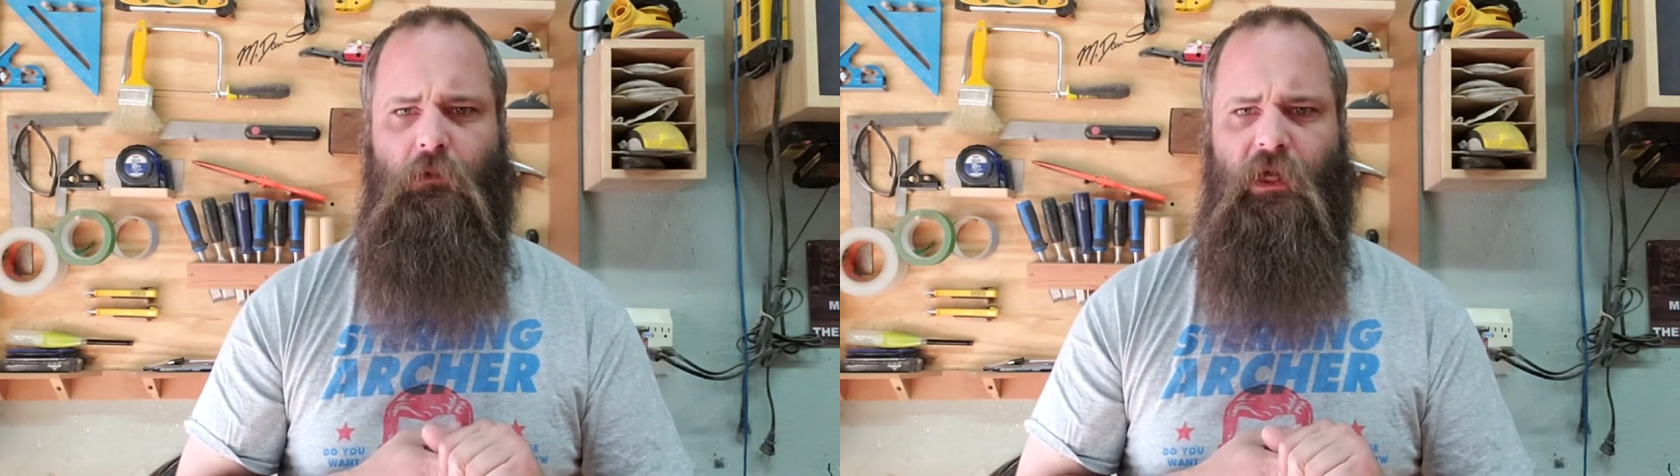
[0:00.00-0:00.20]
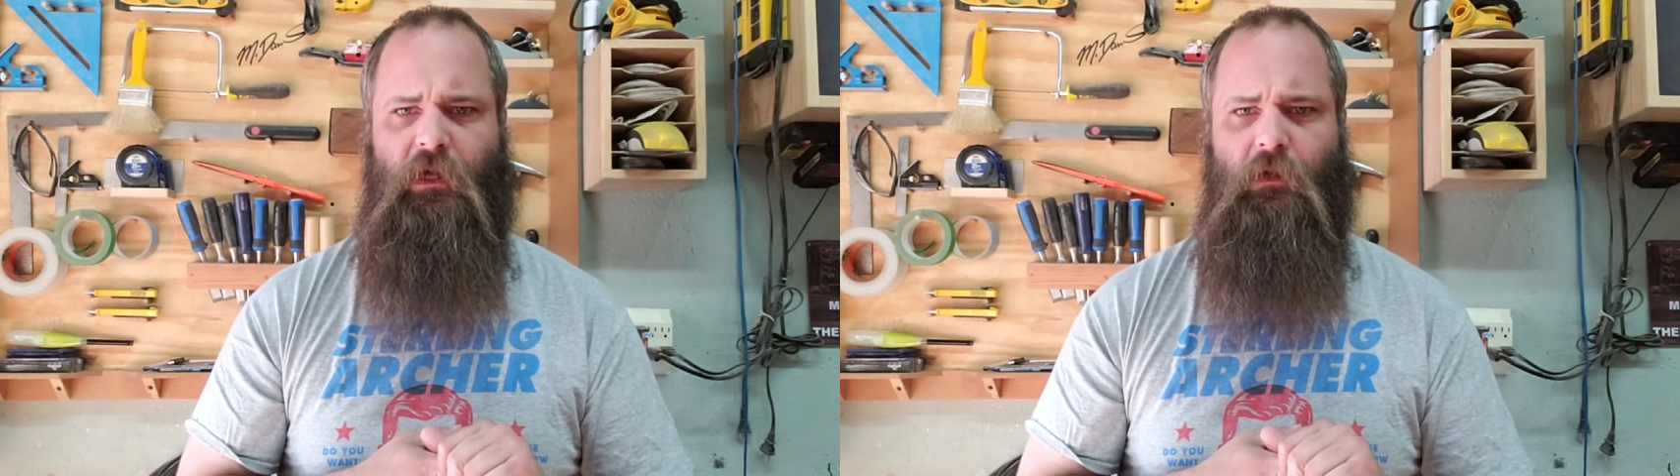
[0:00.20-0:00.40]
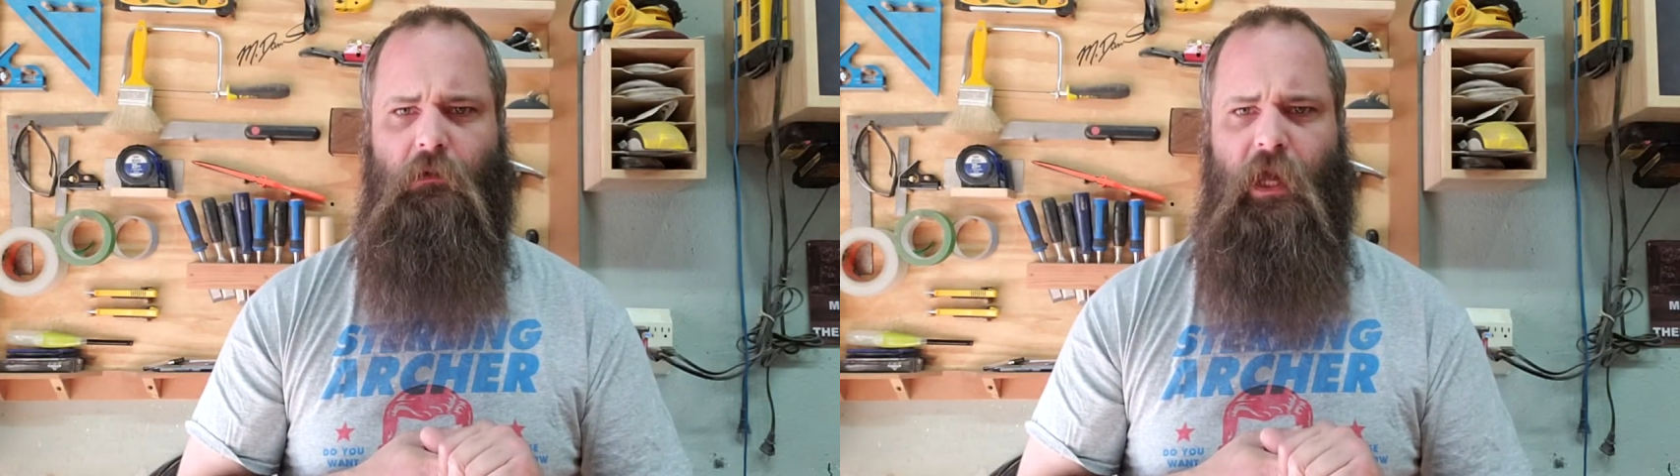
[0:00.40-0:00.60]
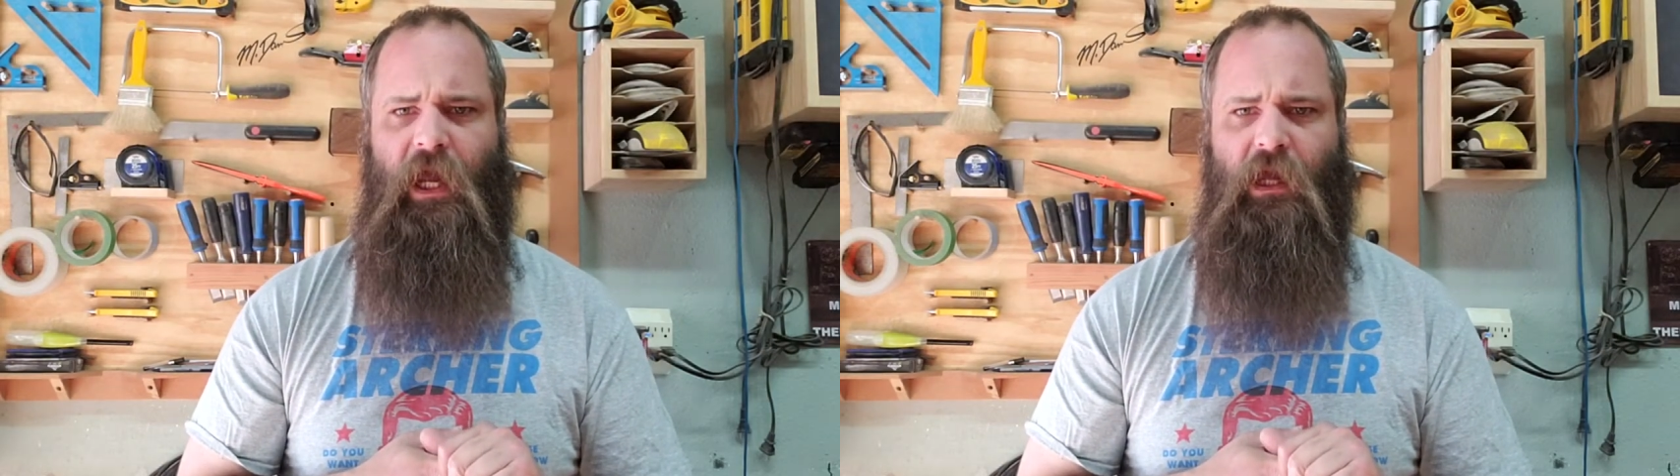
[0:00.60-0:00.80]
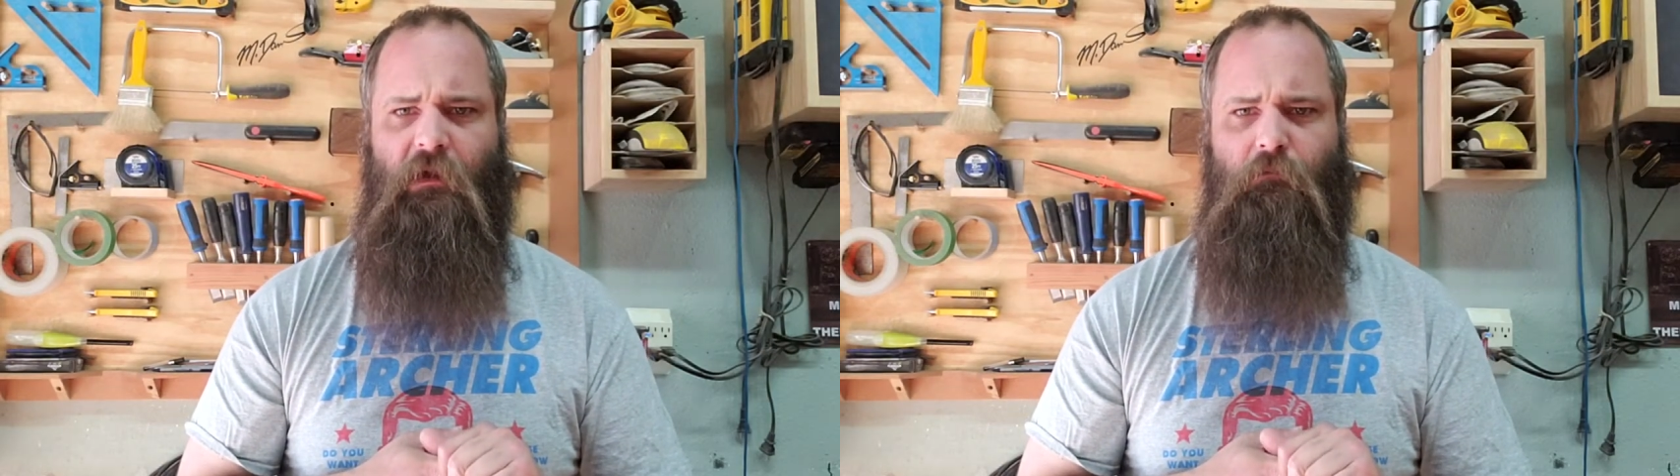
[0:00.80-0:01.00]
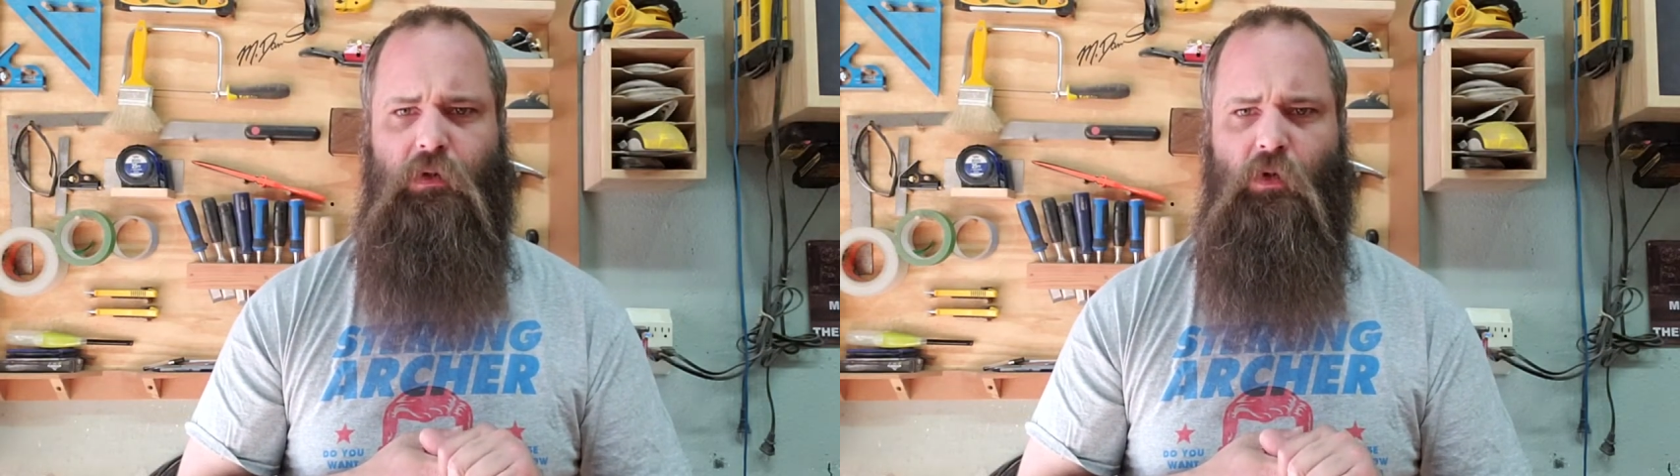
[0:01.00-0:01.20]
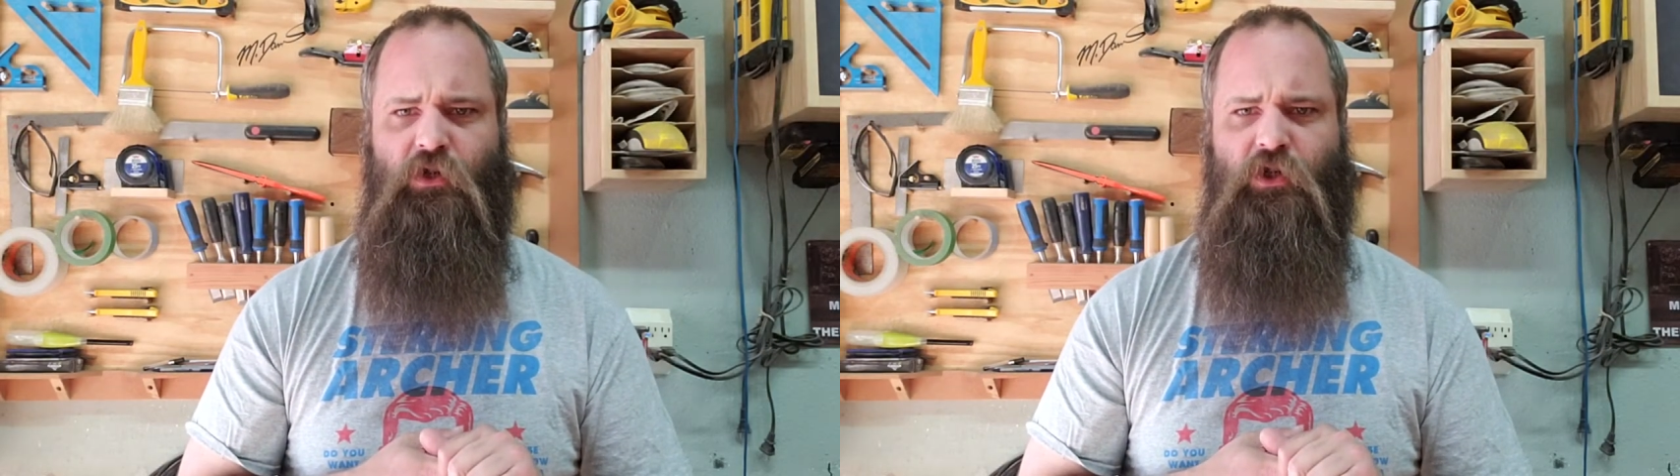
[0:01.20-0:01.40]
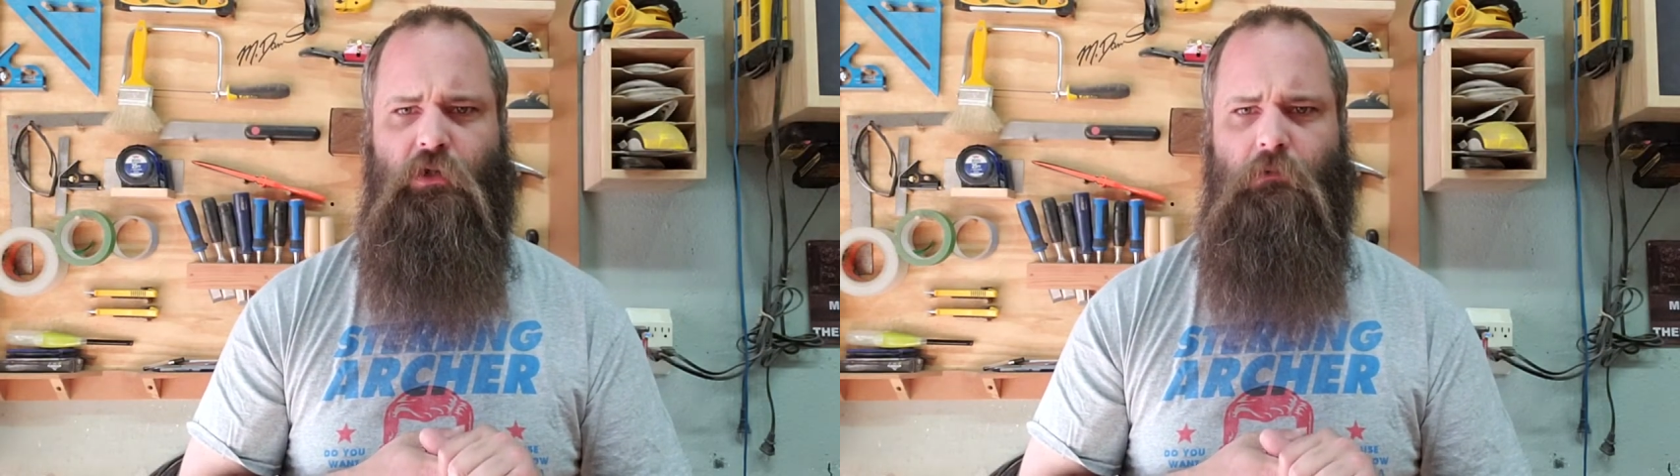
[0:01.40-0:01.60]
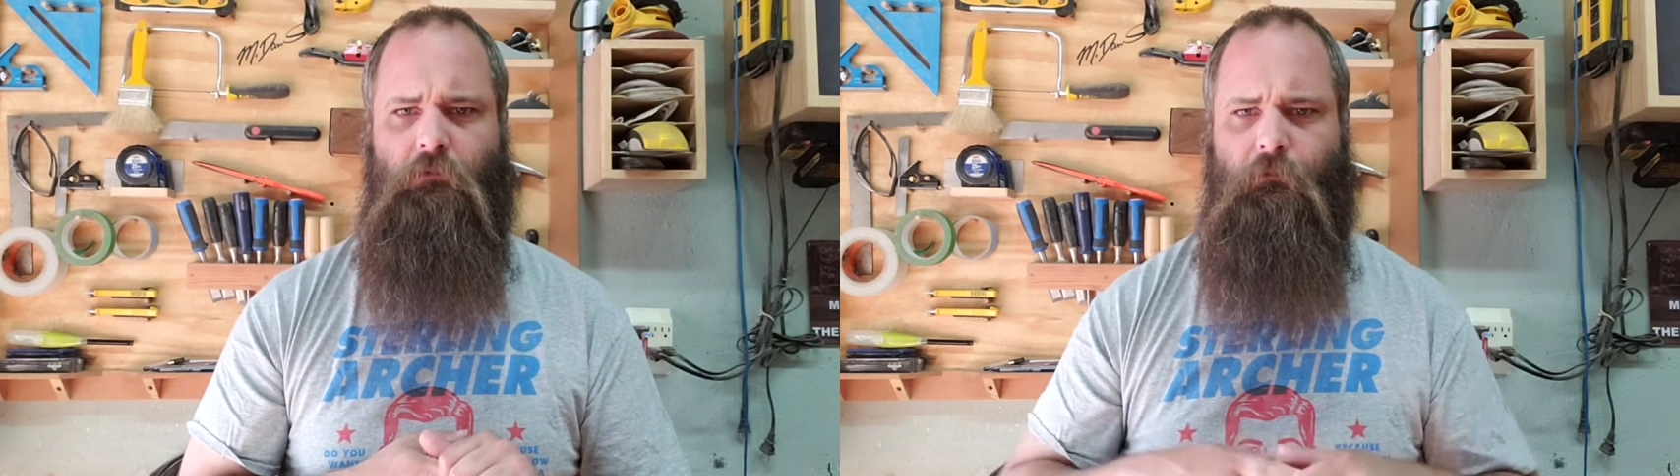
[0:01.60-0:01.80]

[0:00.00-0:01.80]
like a hanging porch